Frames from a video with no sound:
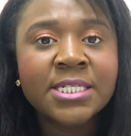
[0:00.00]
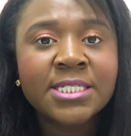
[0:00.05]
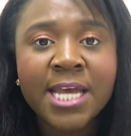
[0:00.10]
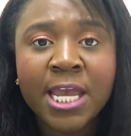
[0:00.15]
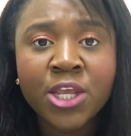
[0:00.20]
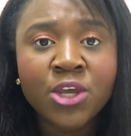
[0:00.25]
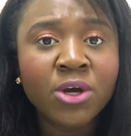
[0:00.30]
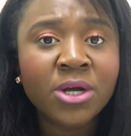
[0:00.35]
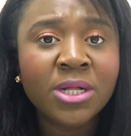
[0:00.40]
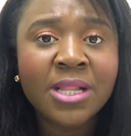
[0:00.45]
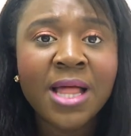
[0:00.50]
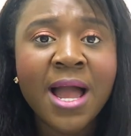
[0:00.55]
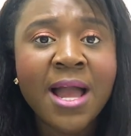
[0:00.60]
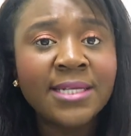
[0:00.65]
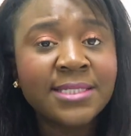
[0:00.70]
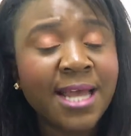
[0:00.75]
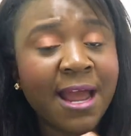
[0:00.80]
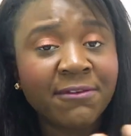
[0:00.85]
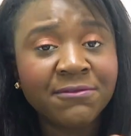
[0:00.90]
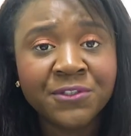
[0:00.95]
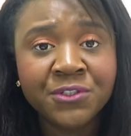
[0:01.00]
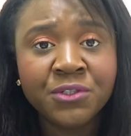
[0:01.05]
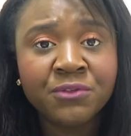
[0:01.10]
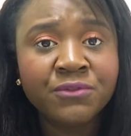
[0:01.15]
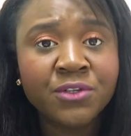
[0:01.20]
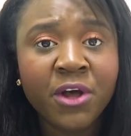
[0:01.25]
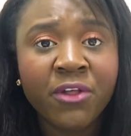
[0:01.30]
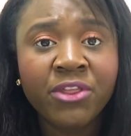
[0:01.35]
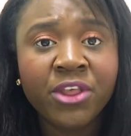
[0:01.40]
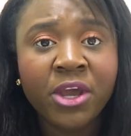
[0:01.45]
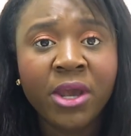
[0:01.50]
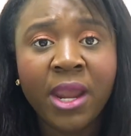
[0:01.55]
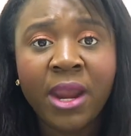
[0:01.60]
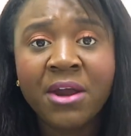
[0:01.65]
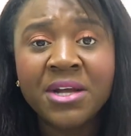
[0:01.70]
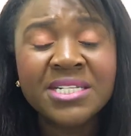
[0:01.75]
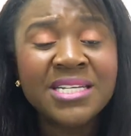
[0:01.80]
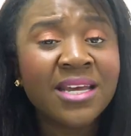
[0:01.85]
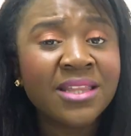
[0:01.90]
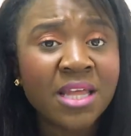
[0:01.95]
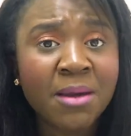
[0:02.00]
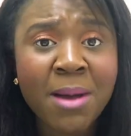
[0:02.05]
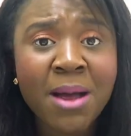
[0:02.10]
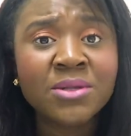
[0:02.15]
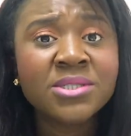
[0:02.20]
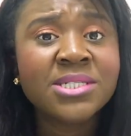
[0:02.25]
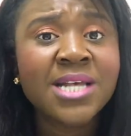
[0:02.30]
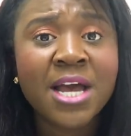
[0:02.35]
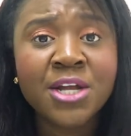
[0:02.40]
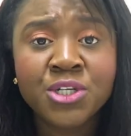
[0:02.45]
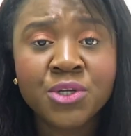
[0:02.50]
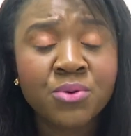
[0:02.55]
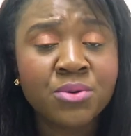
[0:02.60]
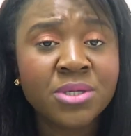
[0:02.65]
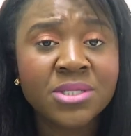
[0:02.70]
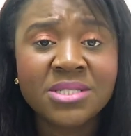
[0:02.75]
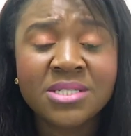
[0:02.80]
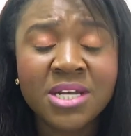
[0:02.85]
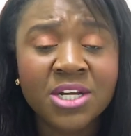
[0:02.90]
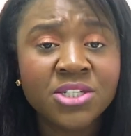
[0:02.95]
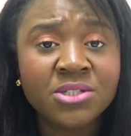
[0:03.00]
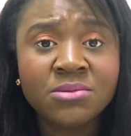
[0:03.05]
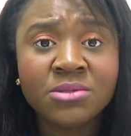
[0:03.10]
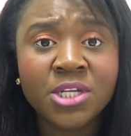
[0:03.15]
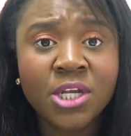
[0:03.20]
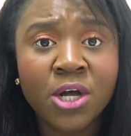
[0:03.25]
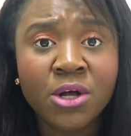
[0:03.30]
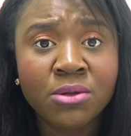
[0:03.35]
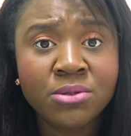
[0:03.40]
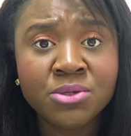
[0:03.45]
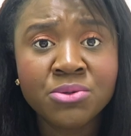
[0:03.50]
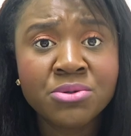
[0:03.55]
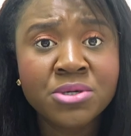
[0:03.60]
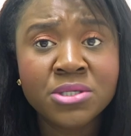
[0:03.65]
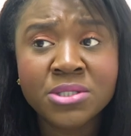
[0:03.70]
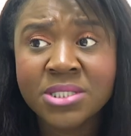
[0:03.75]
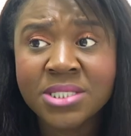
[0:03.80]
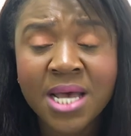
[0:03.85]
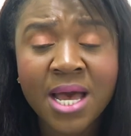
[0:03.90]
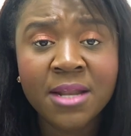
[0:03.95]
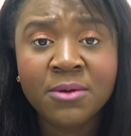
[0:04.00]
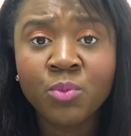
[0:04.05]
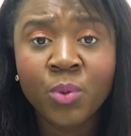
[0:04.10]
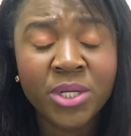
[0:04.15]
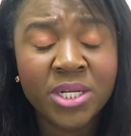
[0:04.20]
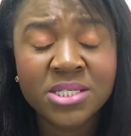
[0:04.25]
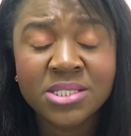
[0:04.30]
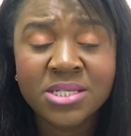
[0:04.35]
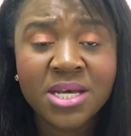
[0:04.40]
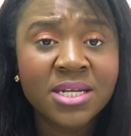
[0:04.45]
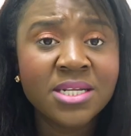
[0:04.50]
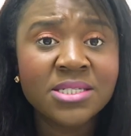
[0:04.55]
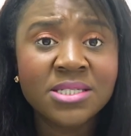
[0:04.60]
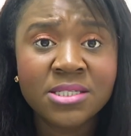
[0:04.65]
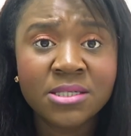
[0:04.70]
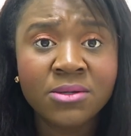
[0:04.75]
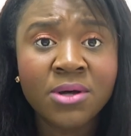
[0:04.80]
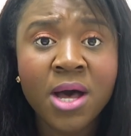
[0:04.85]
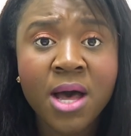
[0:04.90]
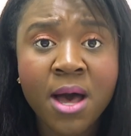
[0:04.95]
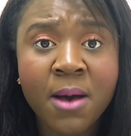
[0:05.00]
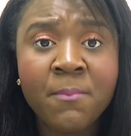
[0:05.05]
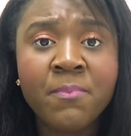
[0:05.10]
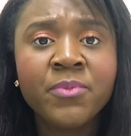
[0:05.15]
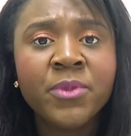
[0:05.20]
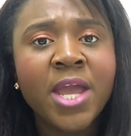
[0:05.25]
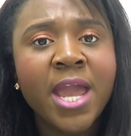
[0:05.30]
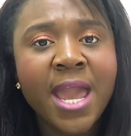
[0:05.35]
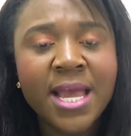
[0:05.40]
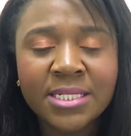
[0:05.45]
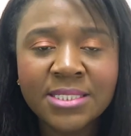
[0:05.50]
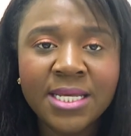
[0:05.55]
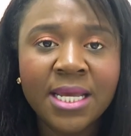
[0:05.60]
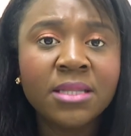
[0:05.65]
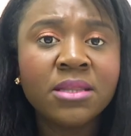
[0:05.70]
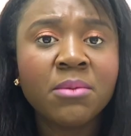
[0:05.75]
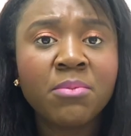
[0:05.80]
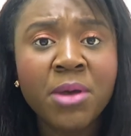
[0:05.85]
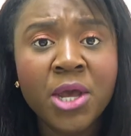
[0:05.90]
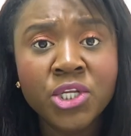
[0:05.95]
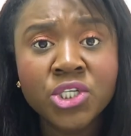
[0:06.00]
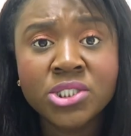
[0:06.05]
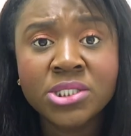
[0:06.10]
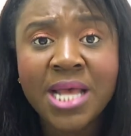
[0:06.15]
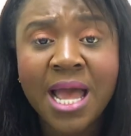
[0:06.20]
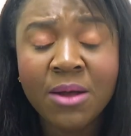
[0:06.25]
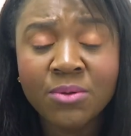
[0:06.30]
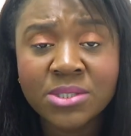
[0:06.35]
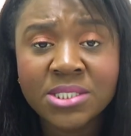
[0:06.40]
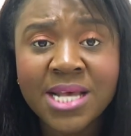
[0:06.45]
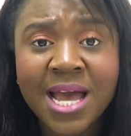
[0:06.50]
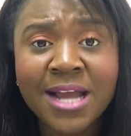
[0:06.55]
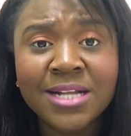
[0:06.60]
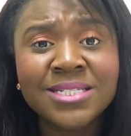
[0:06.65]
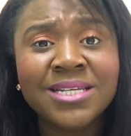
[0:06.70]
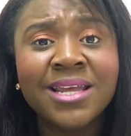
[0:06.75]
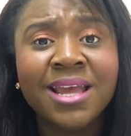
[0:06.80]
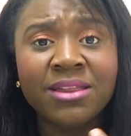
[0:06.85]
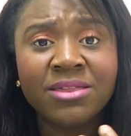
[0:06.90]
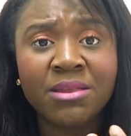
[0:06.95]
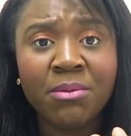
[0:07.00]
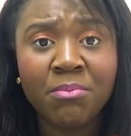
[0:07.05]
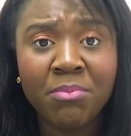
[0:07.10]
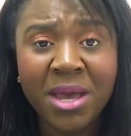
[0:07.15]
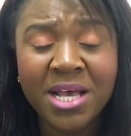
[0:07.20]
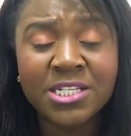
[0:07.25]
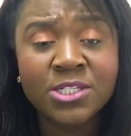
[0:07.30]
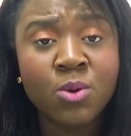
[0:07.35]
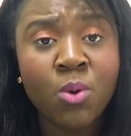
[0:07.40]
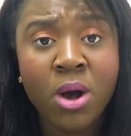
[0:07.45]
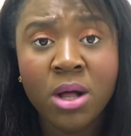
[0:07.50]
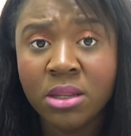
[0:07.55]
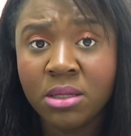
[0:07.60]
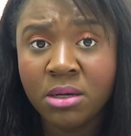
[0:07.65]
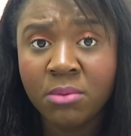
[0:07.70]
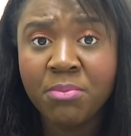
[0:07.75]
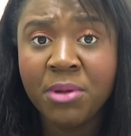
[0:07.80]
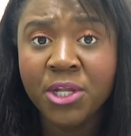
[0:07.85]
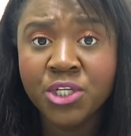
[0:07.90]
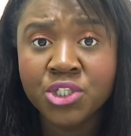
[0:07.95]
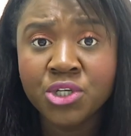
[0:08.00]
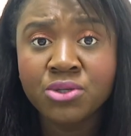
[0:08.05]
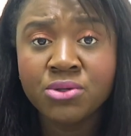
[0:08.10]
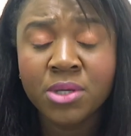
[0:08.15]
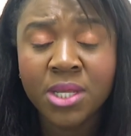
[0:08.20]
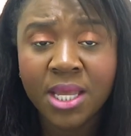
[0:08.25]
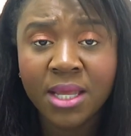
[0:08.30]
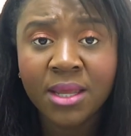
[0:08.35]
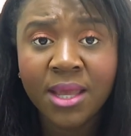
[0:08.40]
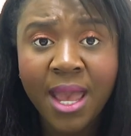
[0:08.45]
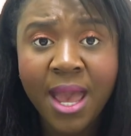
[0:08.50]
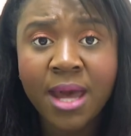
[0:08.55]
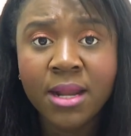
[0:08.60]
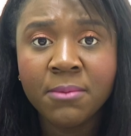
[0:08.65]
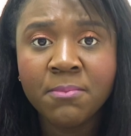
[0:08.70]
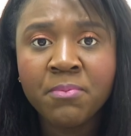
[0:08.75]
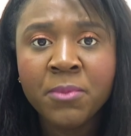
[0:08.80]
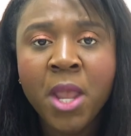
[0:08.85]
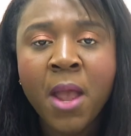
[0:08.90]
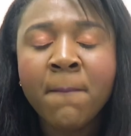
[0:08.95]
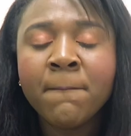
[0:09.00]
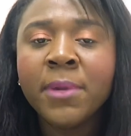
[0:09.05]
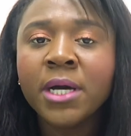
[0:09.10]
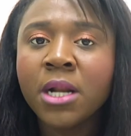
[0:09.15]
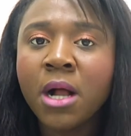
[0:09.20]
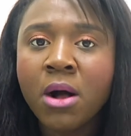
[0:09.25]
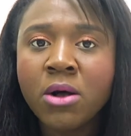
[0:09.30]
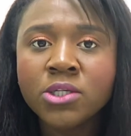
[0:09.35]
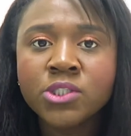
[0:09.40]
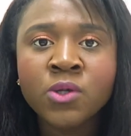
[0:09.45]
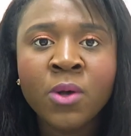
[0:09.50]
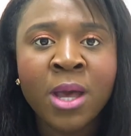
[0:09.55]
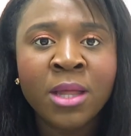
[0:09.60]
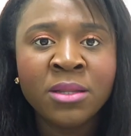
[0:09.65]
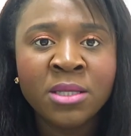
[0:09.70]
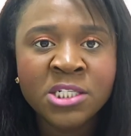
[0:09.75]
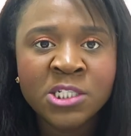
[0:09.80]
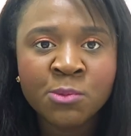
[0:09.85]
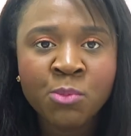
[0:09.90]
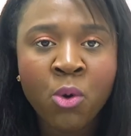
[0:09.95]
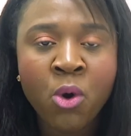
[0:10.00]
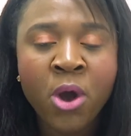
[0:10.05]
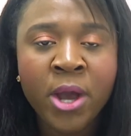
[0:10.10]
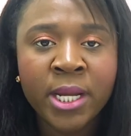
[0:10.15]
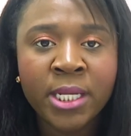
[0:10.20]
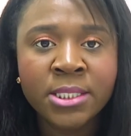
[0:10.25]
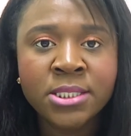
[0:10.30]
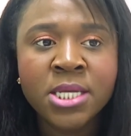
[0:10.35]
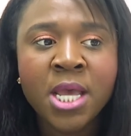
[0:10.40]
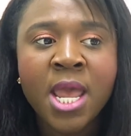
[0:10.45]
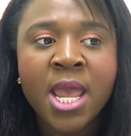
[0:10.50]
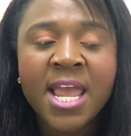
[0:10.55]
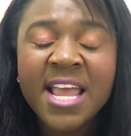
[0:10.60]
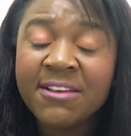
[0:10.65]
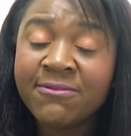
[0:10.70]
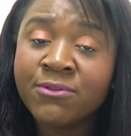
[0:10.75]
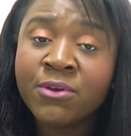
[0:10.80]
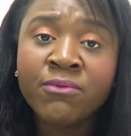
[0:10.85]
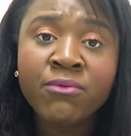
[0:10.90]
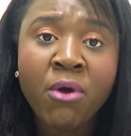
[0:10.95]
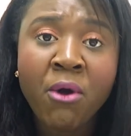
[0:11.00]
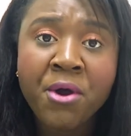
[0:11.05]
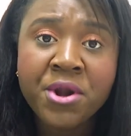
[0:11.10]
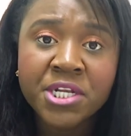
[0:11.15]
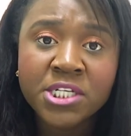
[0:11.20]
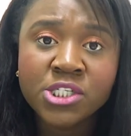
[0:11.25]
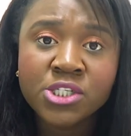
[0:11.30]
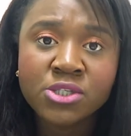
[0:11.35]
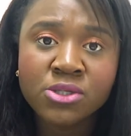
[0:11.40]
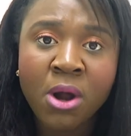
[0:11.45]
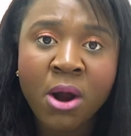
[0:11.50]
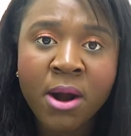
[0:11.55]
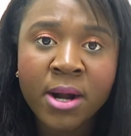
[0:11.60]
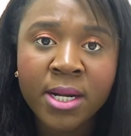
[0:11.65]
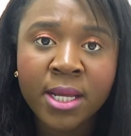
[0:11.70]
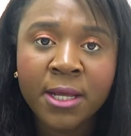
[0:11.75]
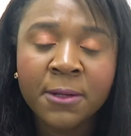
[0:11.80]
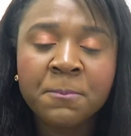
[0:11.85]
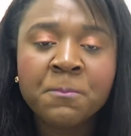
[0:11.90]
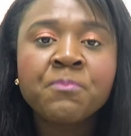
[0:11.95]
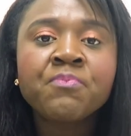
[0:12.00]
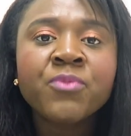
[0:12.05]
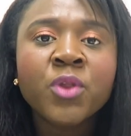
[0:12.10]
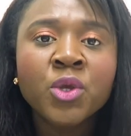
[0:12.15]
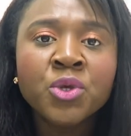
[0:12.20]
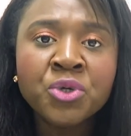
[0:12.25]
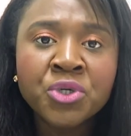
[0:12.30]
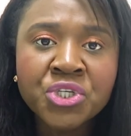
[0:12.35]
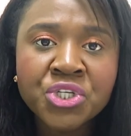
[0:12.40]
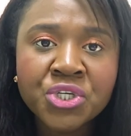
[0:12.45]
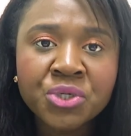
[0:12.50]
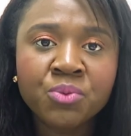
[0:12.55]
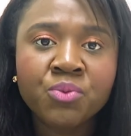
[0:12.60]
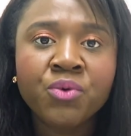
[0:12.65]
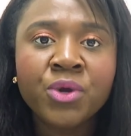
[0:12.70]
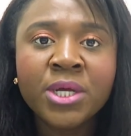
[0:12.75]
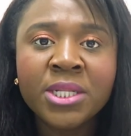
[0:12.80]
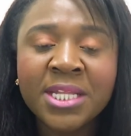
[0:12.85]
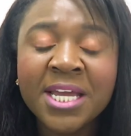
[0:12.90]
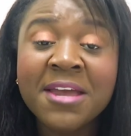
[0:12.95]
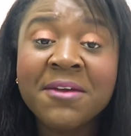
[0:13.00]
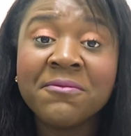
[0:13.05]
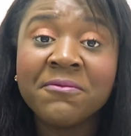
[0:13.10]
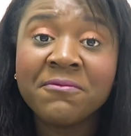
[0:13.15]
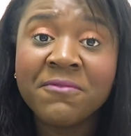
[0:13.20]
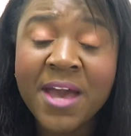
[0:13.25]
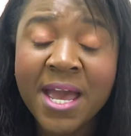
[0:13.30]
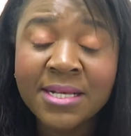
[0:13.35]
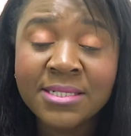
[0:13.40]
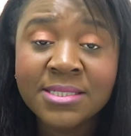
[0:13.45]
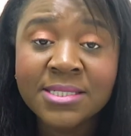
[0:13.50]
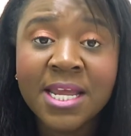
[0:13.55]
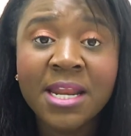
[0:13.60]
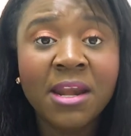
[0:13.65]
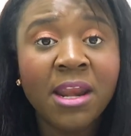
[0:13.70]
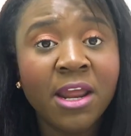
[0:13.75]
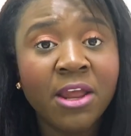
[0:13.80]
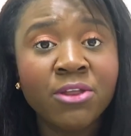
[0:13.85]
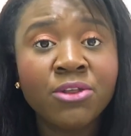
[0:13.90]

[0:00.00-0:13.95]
take your clients after you've done their hair, take them outside during the sun, you know, during the sun when the sun is still up, and take the pictures outside to get the best quality picture you can get. But also at this point, if you've already started, you should really invest in